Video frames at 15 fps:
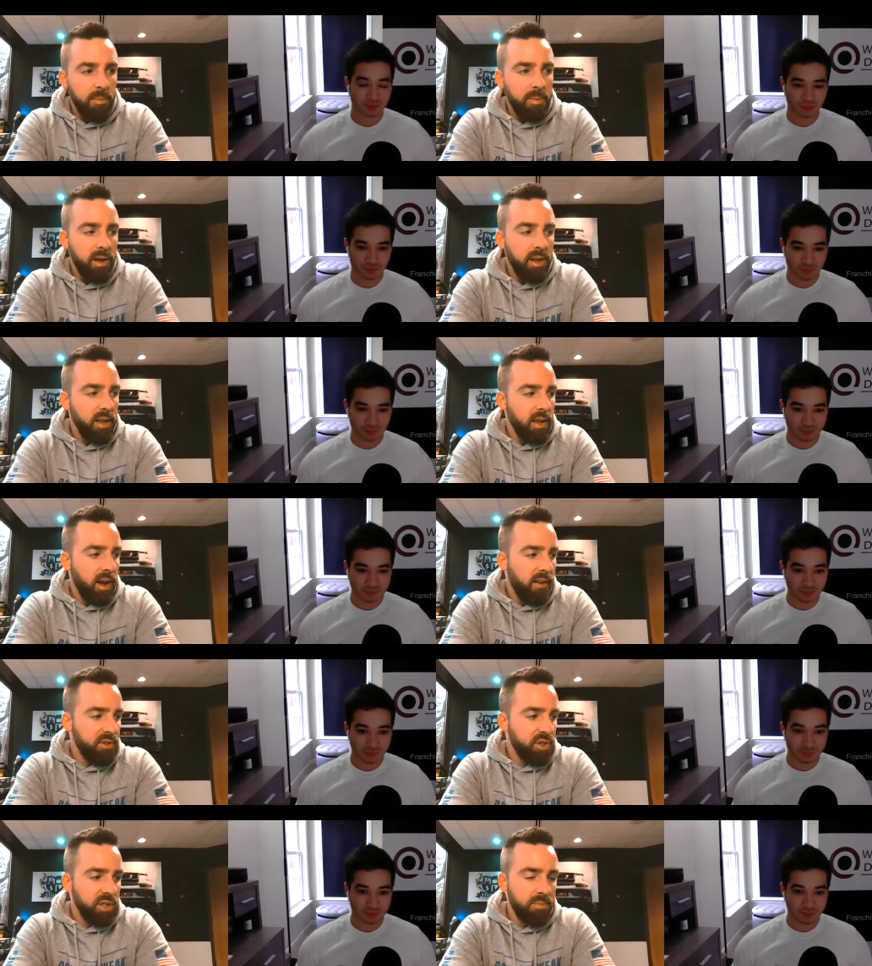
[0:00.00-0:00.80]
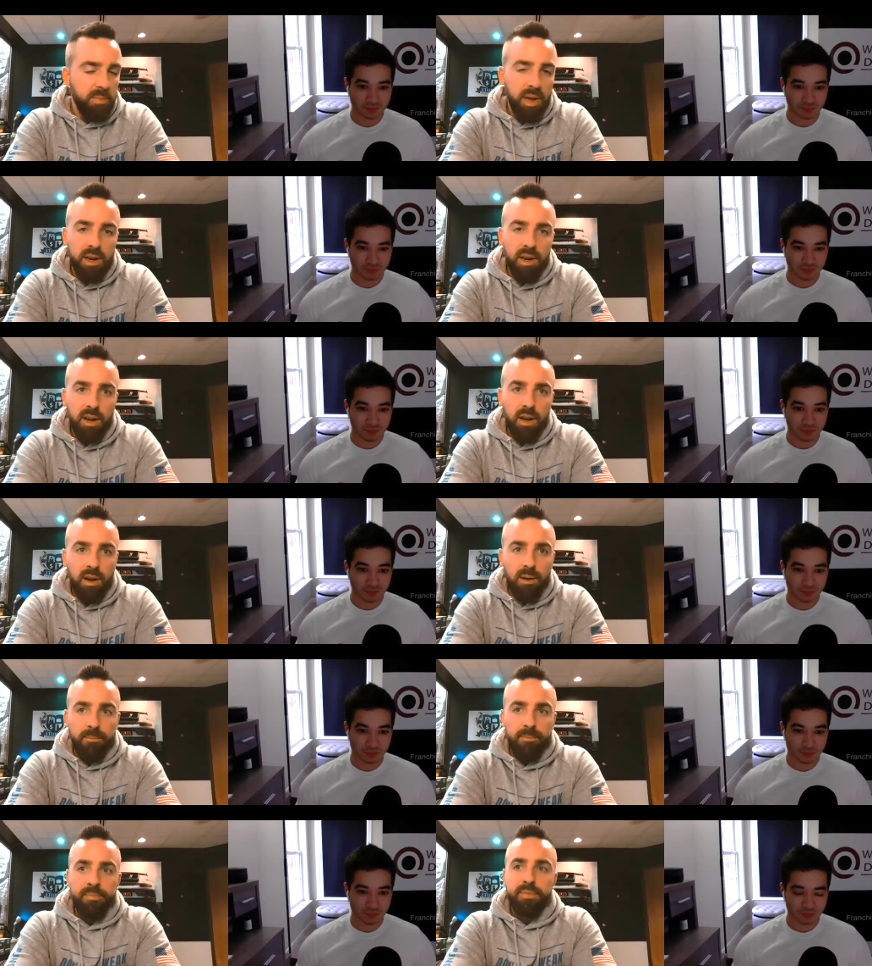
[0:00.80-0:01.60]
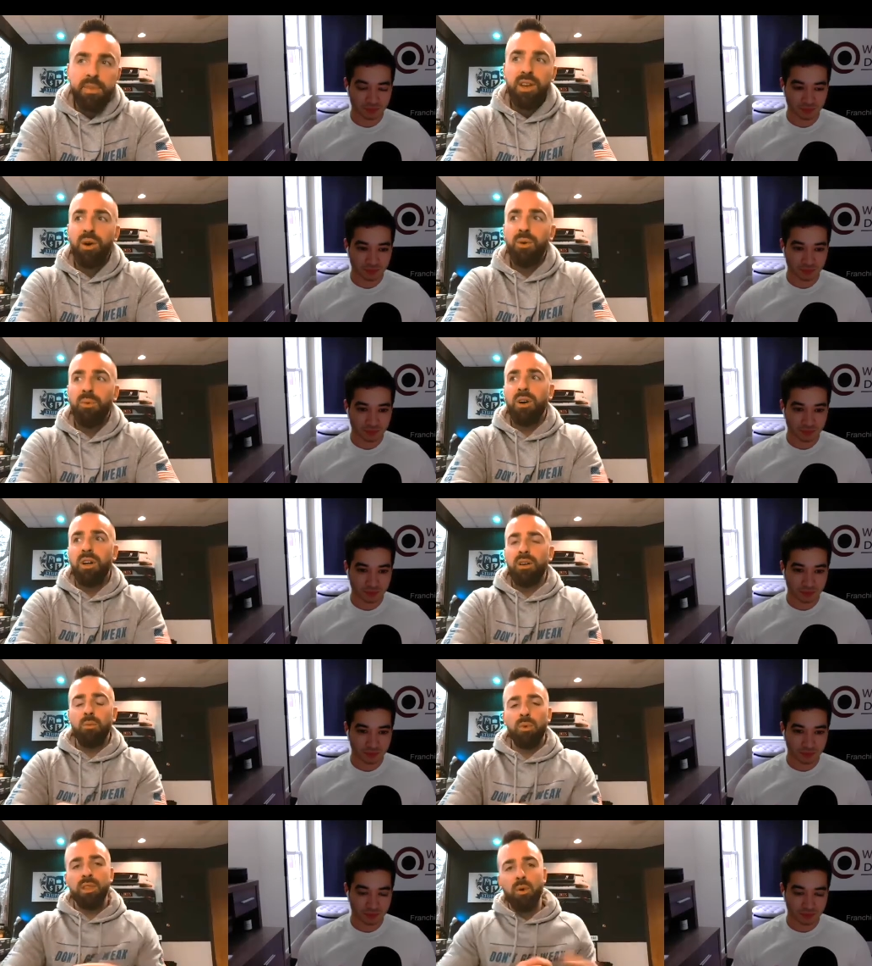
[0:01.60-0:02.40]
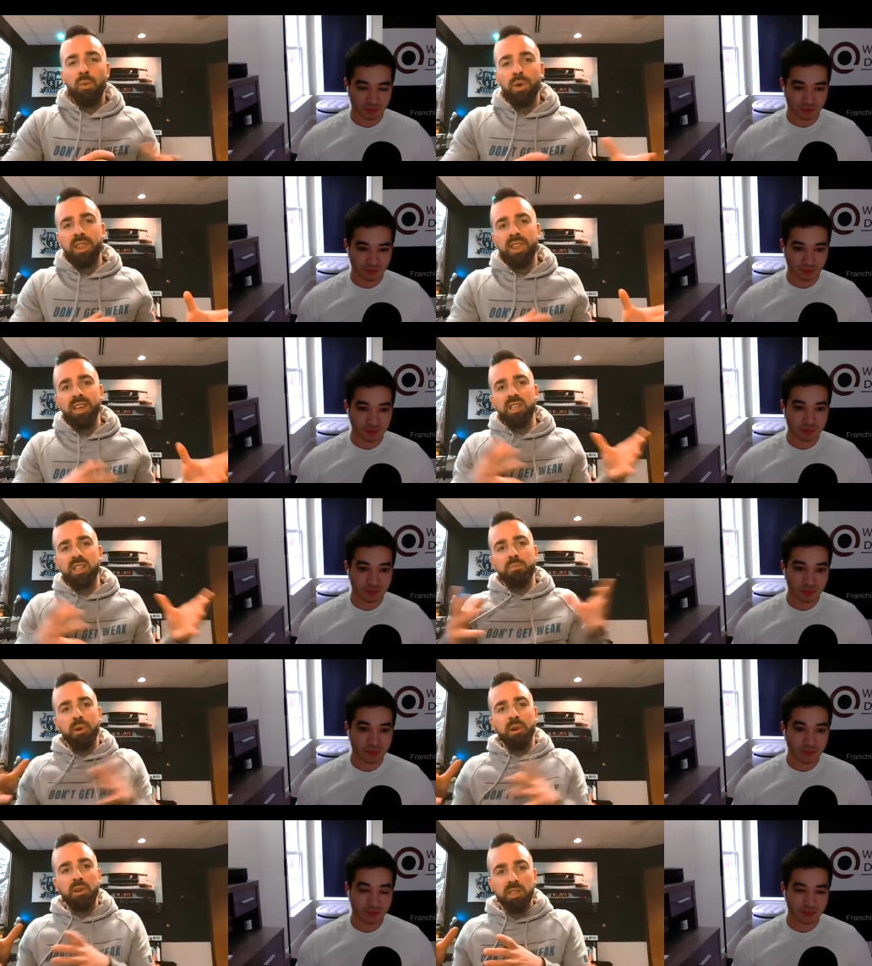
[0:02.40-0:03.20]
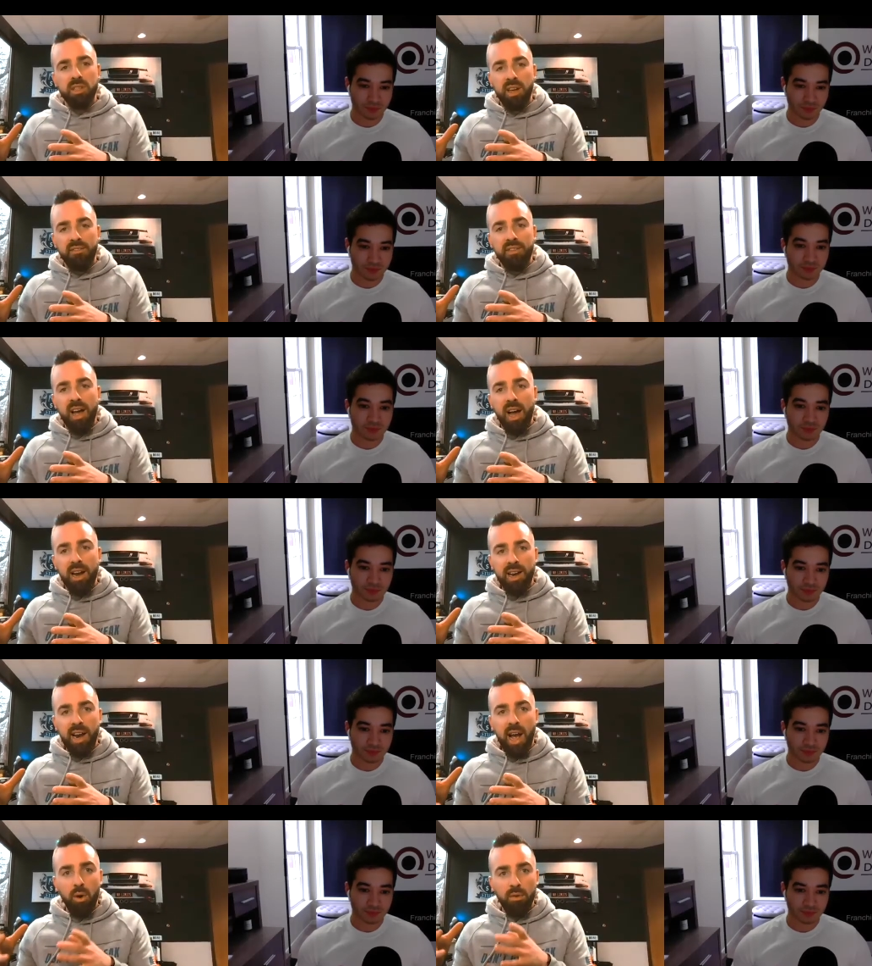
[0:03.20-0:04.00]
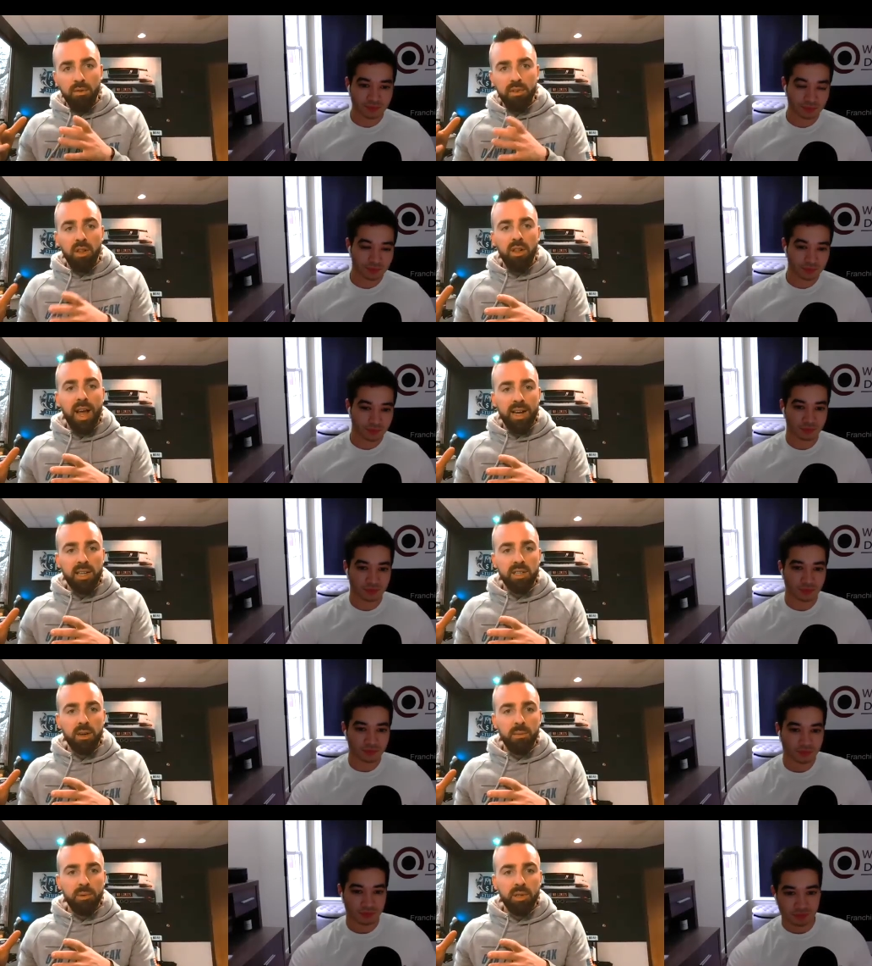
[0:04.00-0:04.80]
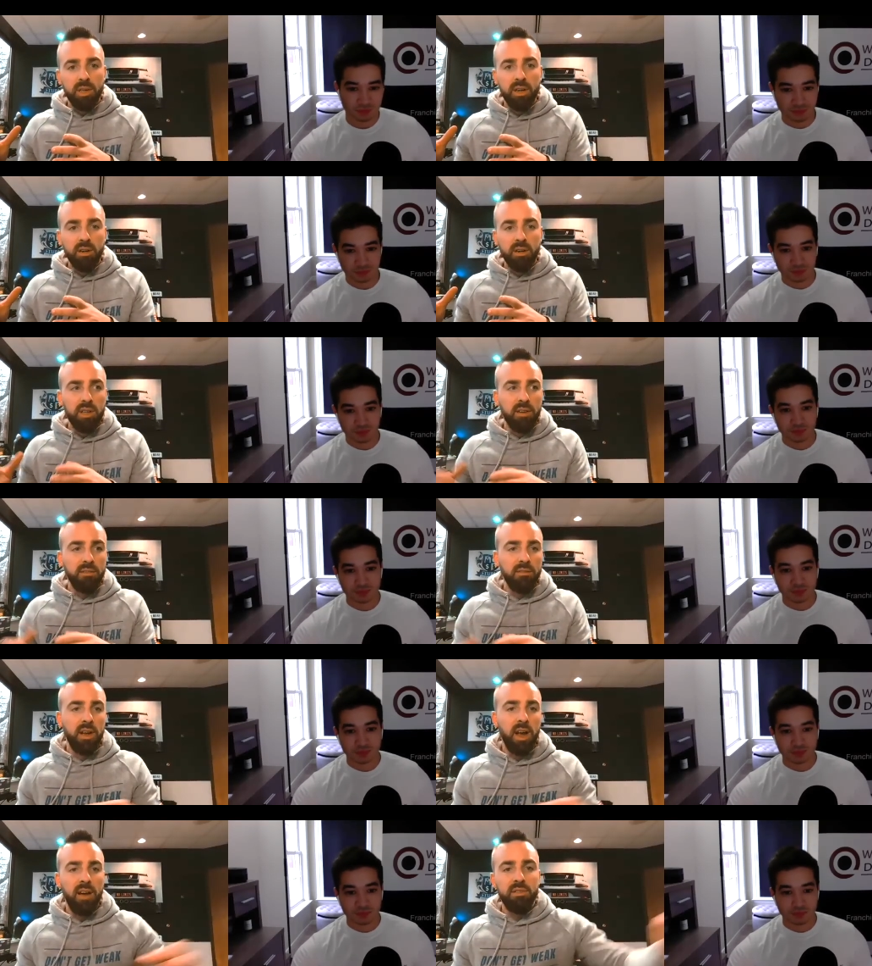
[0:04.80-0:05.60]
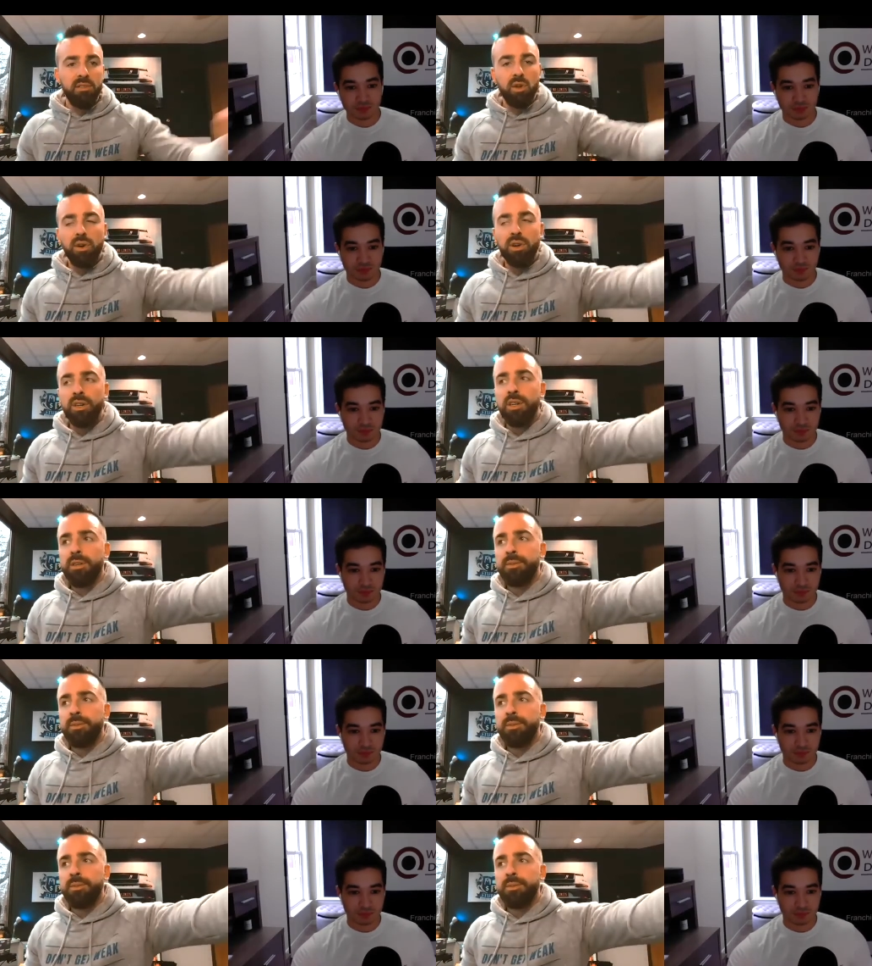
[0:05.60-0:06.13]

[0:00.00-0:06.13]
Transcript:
Speaker 1: I've just been, um, you know, uh, with with the experience I've got now over the last couple of years, I've I've learned,